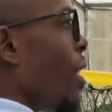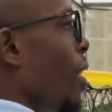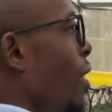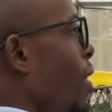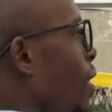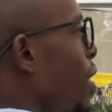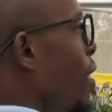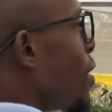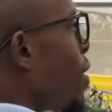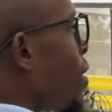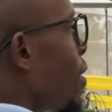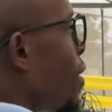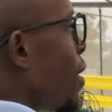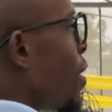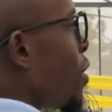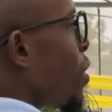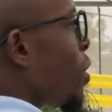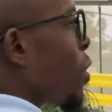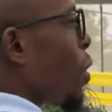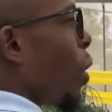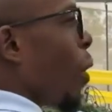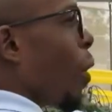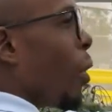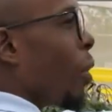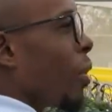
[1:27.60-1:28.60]
This is
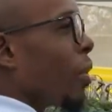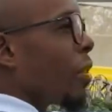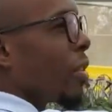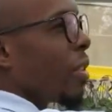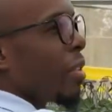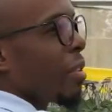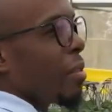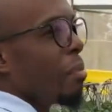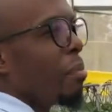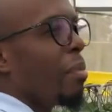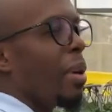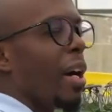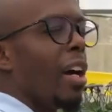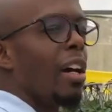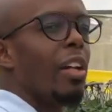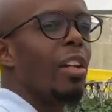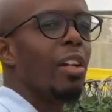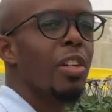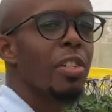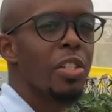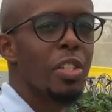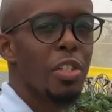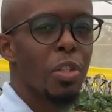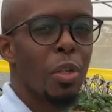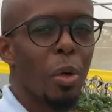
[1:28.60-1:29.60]
called
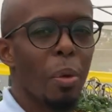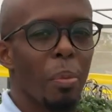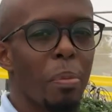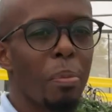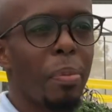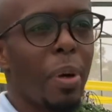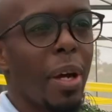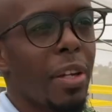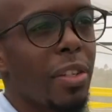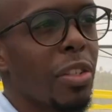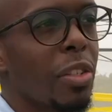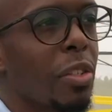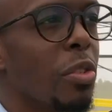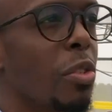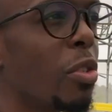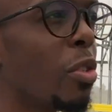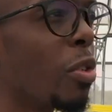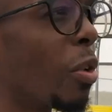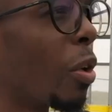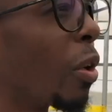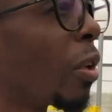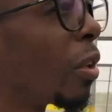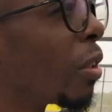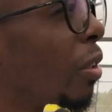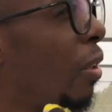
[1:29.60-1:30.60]
biological pest
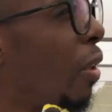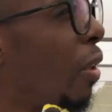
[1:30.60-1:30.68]
control.